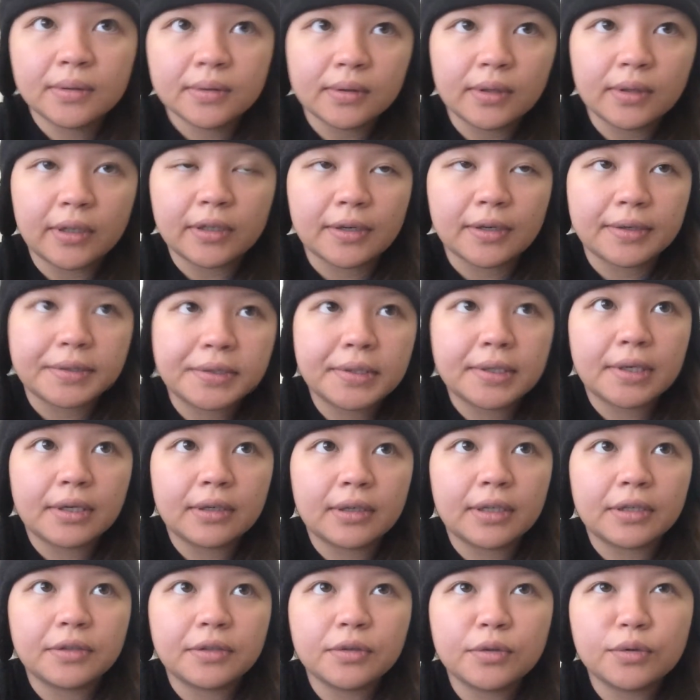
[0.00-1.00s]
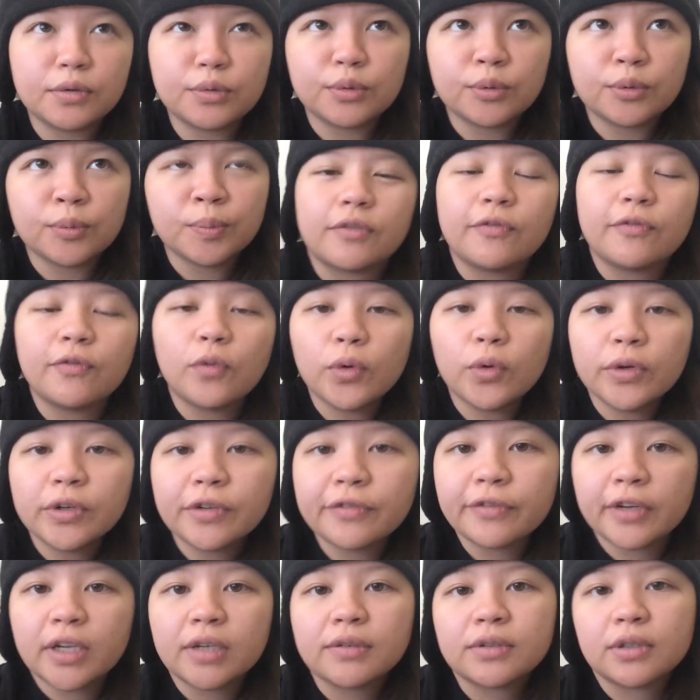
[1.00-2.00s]
Like I said, I do 4 to
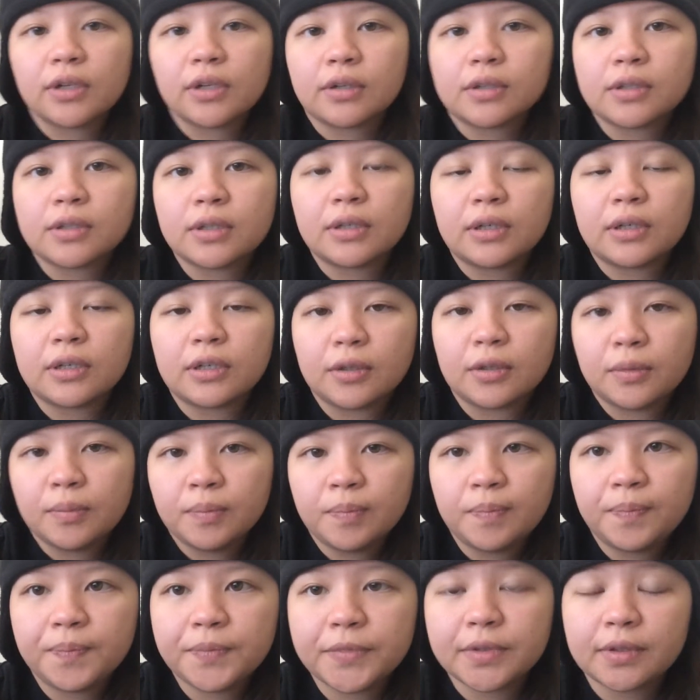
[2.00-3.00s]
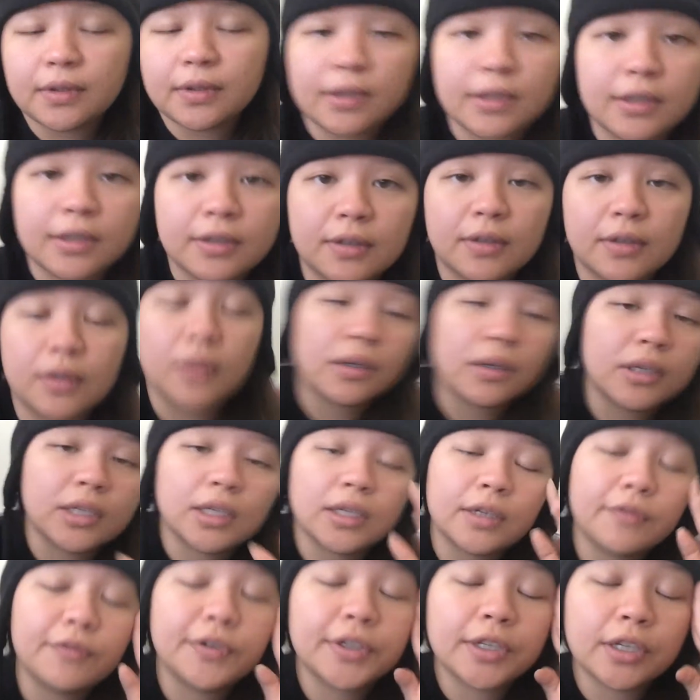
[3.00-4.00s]
5 shots a day. I
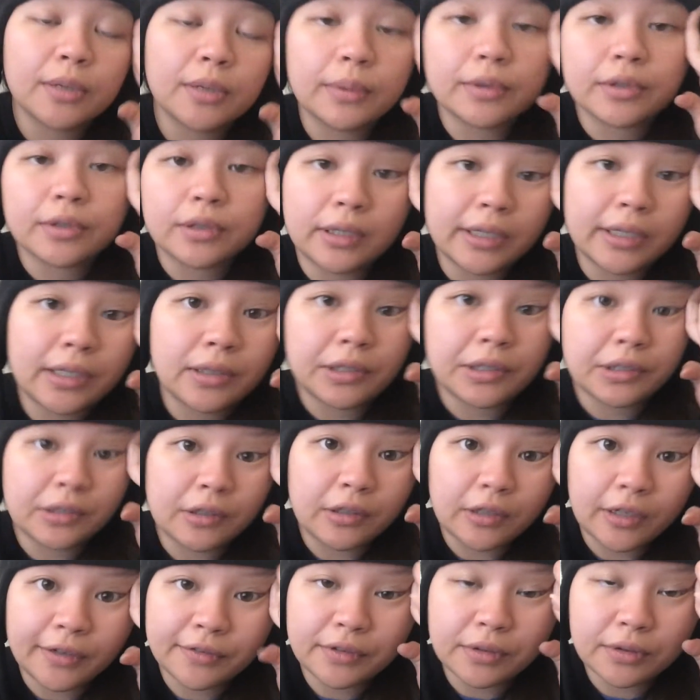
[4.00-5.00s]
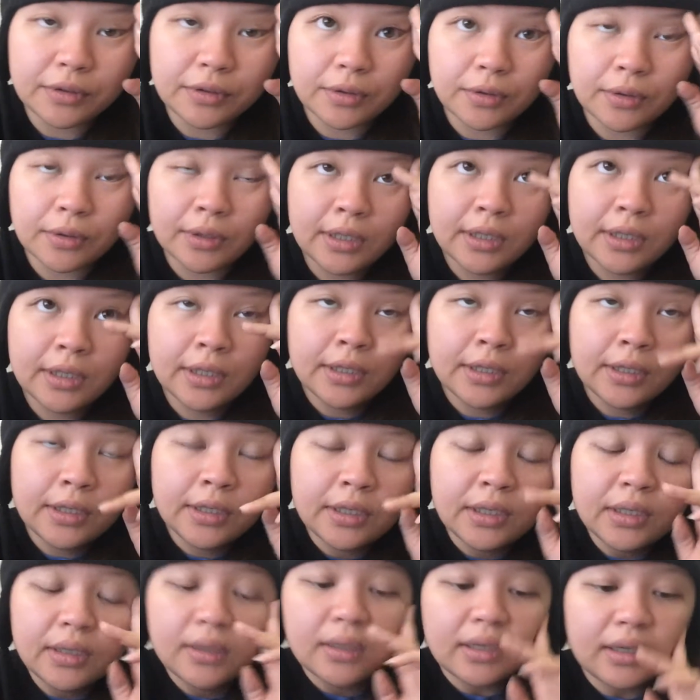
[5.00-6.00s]
forget about the nightly shot I have to do.
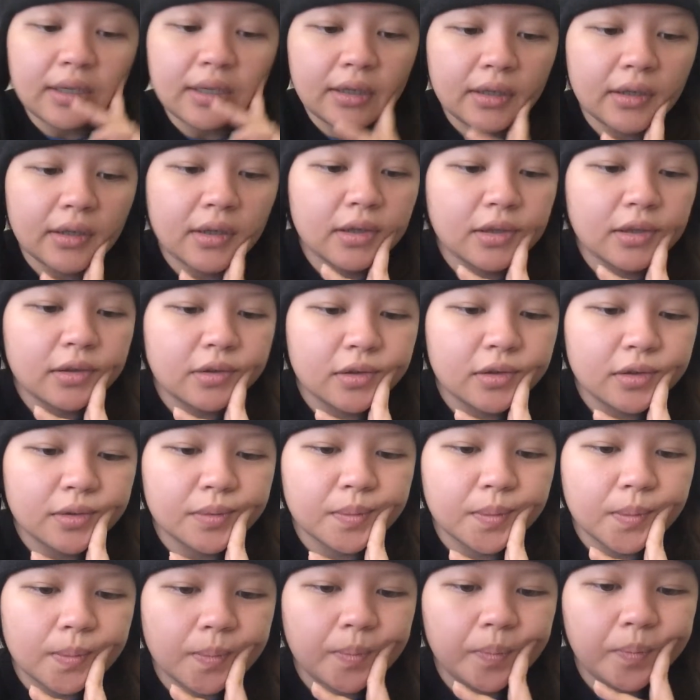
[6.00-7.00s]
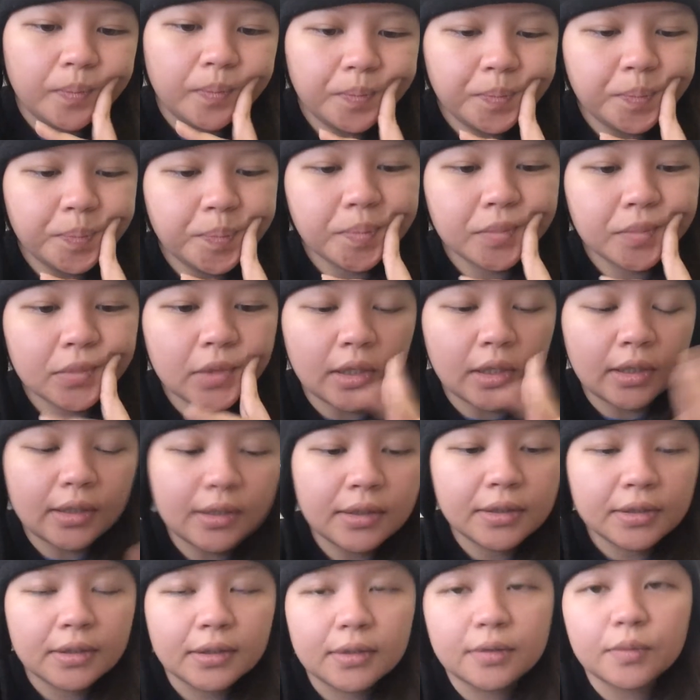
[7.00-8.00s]
And
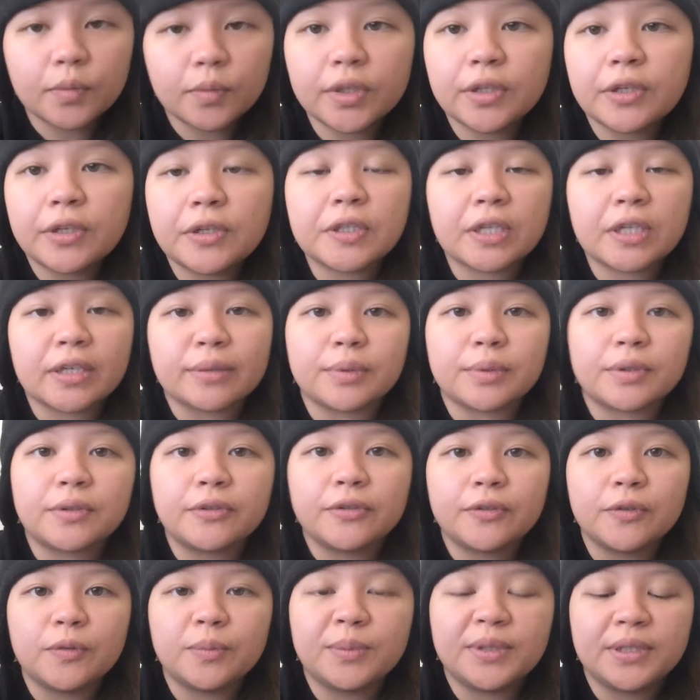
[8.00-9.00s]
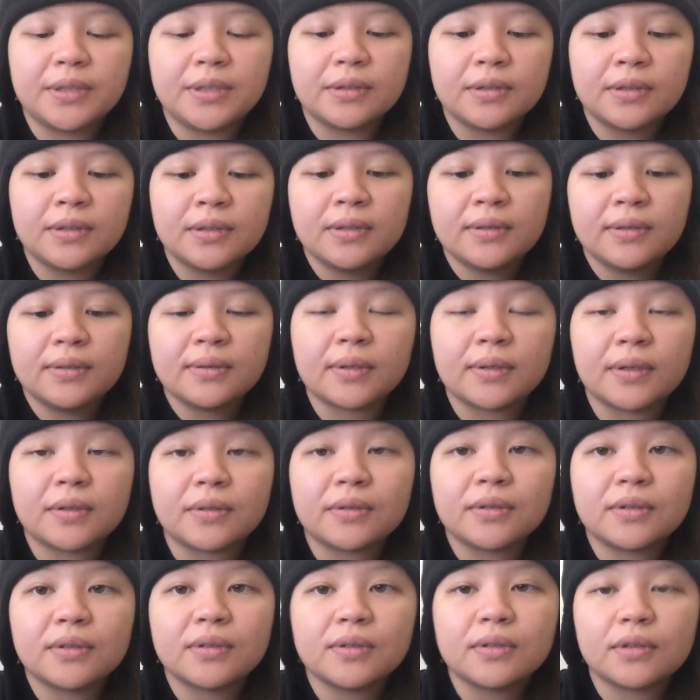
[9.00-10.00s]
it's really time consuming.
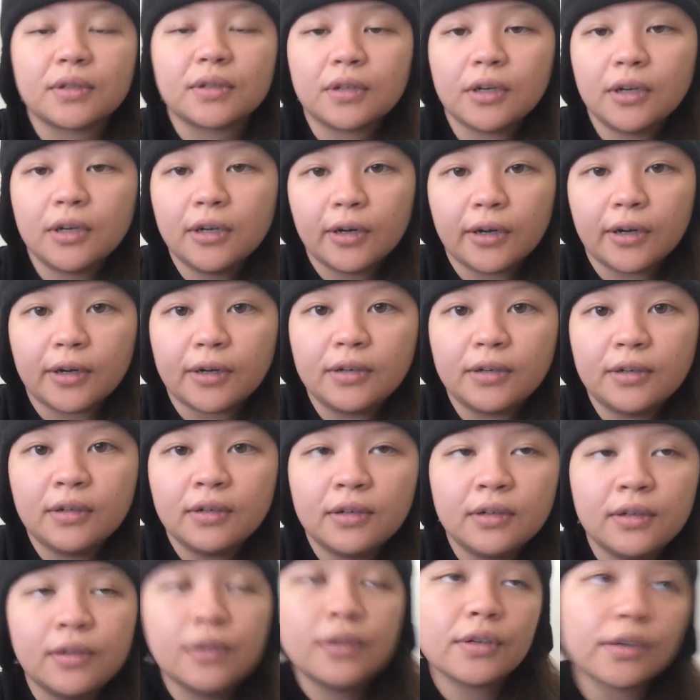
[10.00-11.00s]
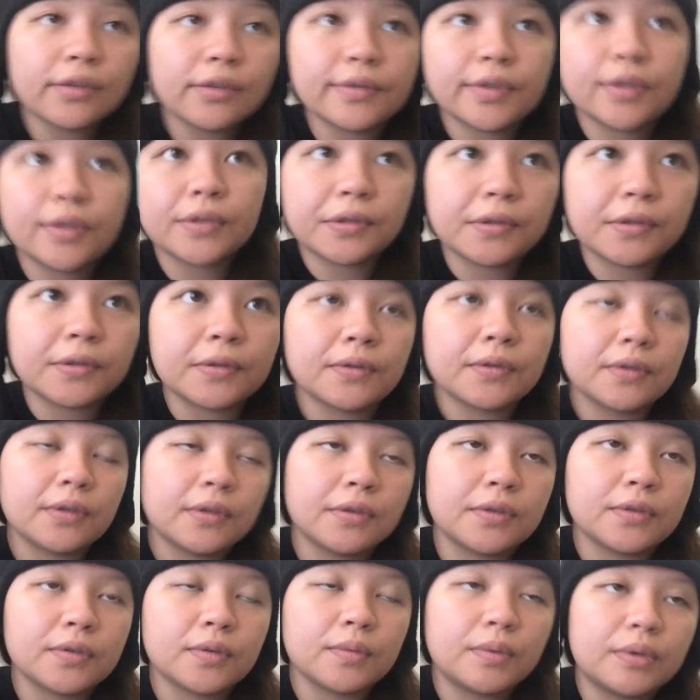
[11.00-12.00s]
That's the con of using
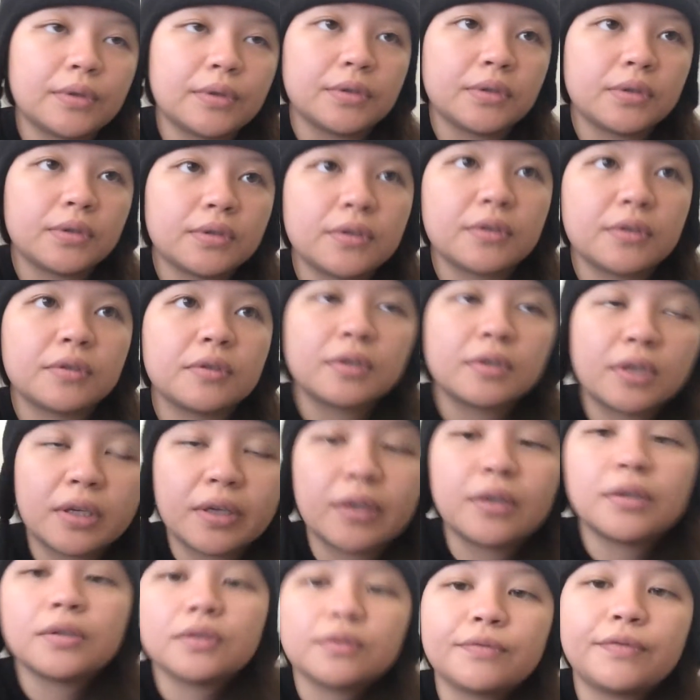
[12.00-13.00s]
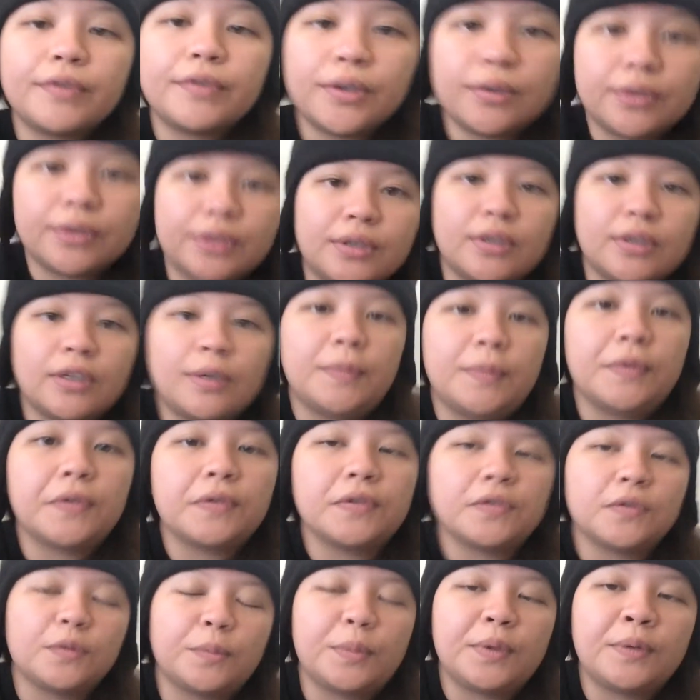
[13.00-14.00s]
a syringe to decide. It's very time
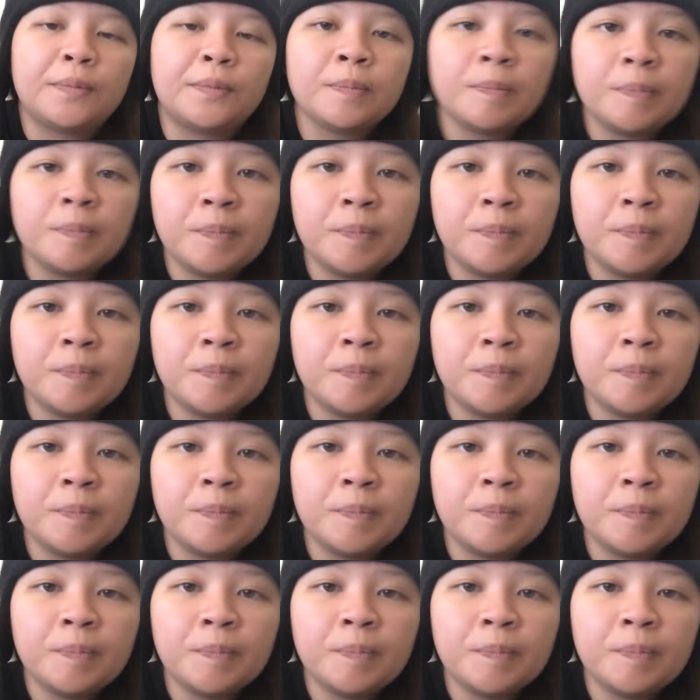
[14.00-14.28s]
consuming.